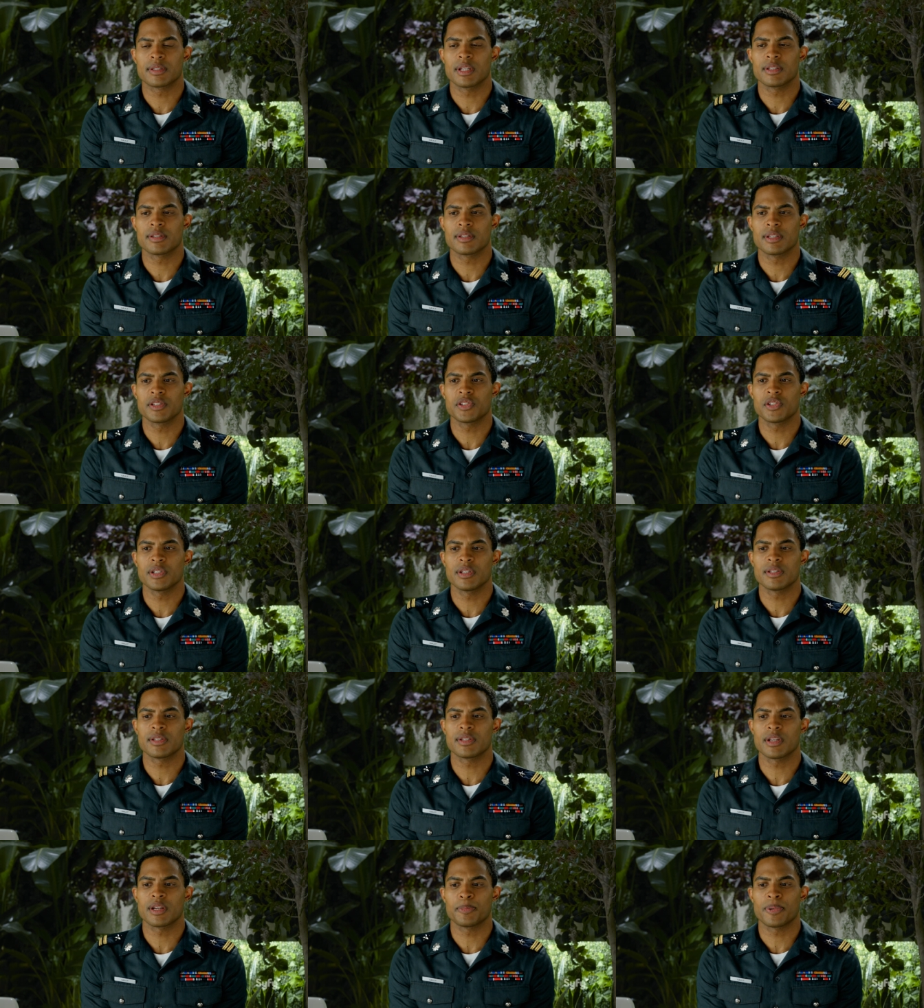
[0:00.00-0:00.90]
Ascension
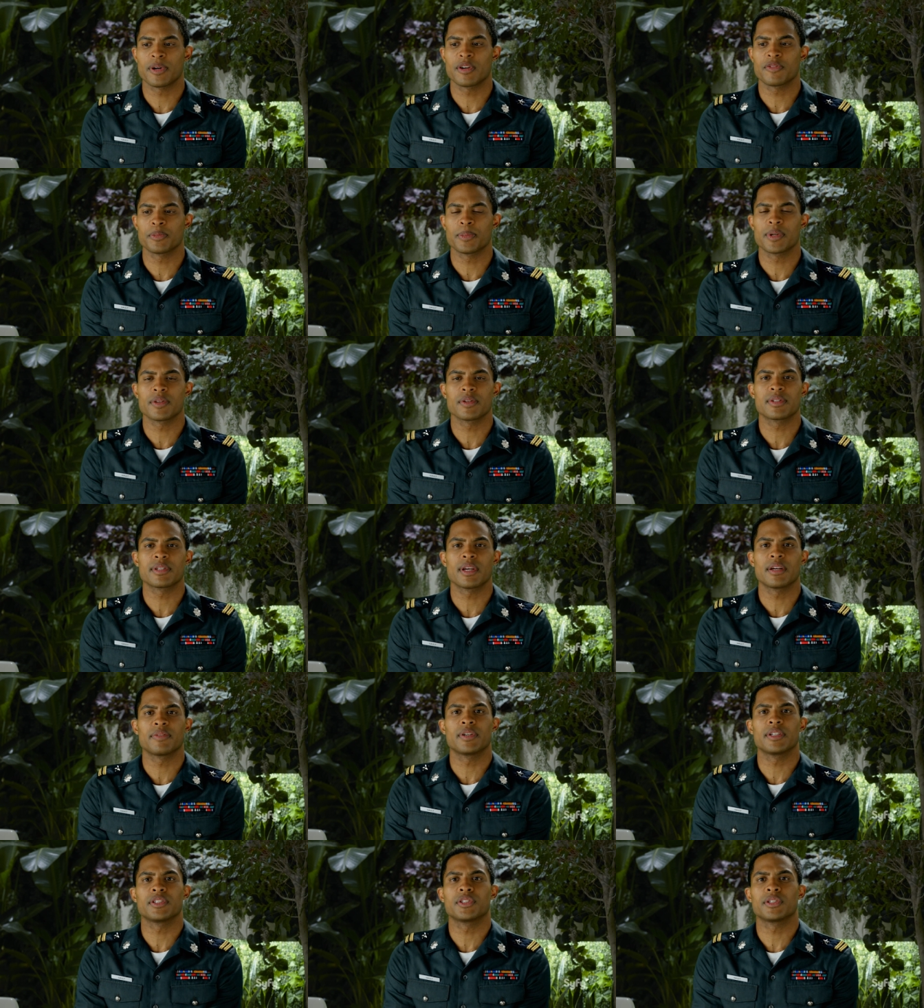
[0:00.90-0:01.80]
is set apart from other
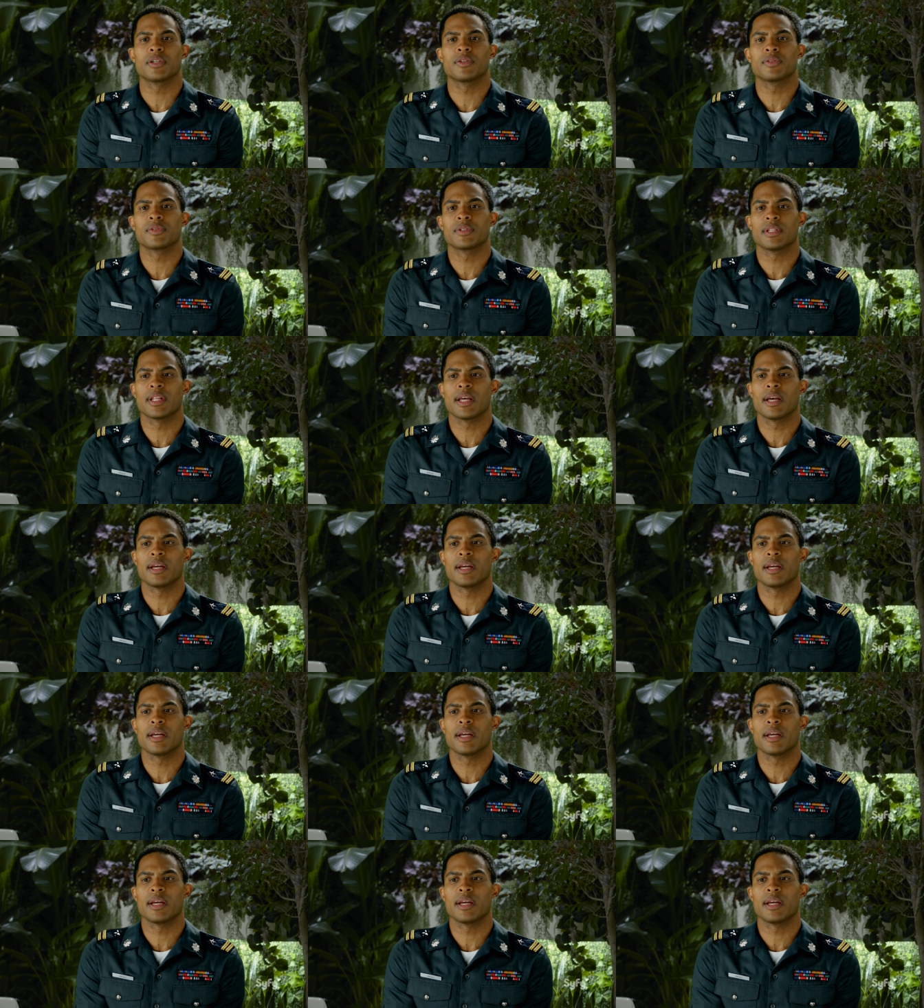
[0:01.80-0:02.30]
sci-fi shows in